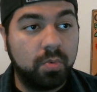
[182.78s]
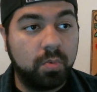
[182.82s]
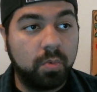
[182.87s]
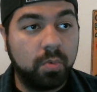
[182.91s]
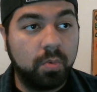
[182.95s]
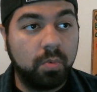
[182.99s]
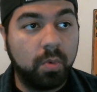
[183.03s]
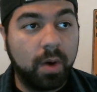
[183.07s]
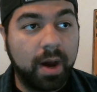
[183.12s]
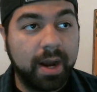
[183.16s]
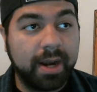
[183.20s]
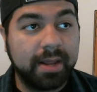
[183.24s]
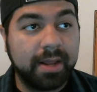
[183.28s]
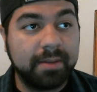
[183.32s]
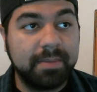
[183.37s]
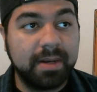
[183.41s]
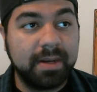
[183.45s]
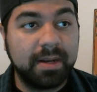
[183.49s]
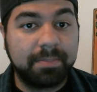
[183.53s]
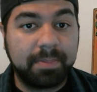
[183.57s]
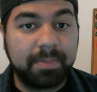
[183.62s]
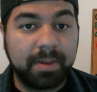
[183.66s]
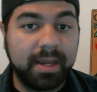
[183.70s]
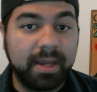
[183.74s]
wanted me to
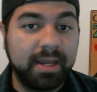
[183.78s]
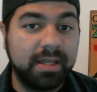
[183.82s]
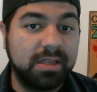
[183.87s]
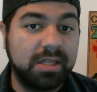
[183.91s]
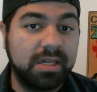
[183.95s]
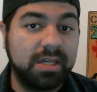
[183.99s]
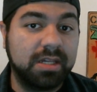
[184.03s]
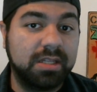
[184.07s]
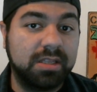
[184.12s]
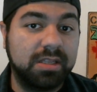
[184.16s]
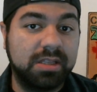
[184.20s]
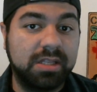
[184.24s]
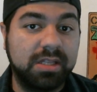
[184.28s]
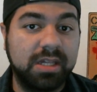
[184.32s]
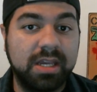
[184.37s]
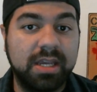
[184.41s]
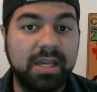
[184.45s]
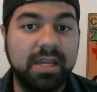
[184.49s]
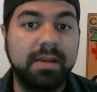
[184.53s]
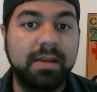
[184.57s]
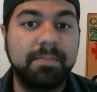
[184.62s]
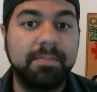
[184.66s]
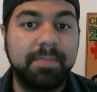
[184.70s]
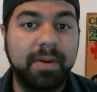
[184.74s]
play
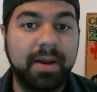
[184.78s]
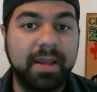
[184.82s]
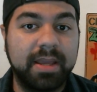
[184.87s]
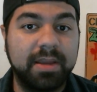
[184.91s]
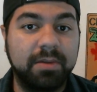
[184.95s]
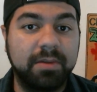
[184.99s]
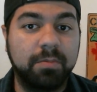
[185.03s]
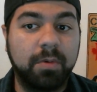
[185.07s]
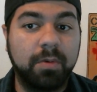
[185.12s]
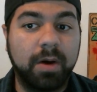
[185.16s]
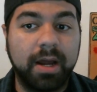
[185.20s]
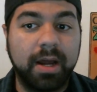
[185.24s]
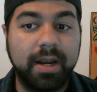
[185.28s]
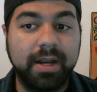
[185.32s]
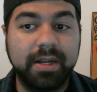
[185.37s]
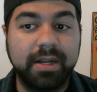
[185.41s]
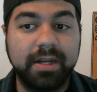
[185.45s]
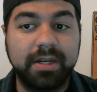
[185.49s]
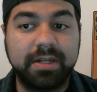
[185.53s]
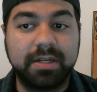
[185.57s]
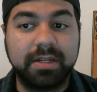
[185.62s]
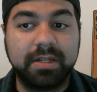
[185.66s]
D&D, but he wanted,